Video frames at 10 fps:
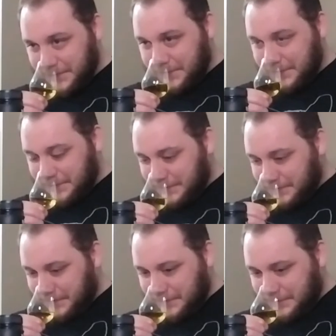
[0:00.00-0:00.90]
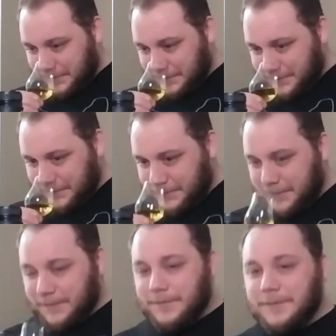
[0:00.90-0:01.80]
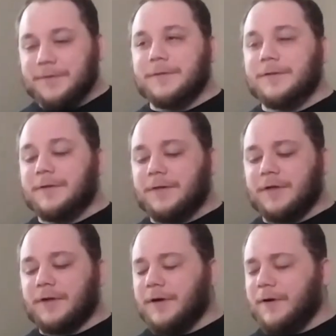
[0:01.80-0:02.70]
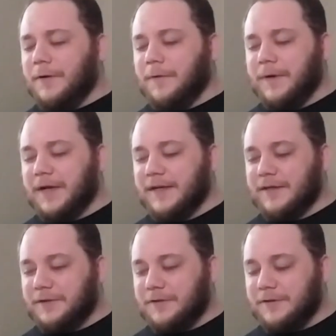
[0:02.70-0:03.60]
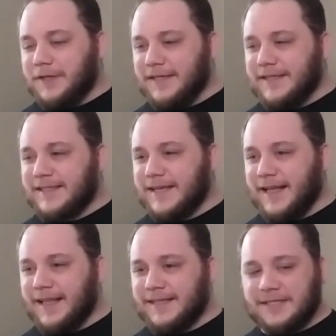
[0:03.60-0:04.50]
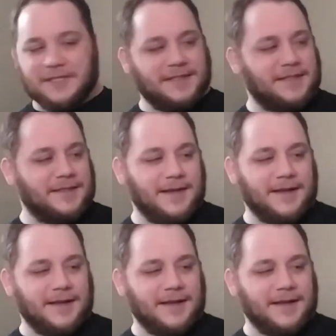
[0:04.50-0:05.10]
a buttload of croutons. Oh my goodness! This is That's lovely. Just,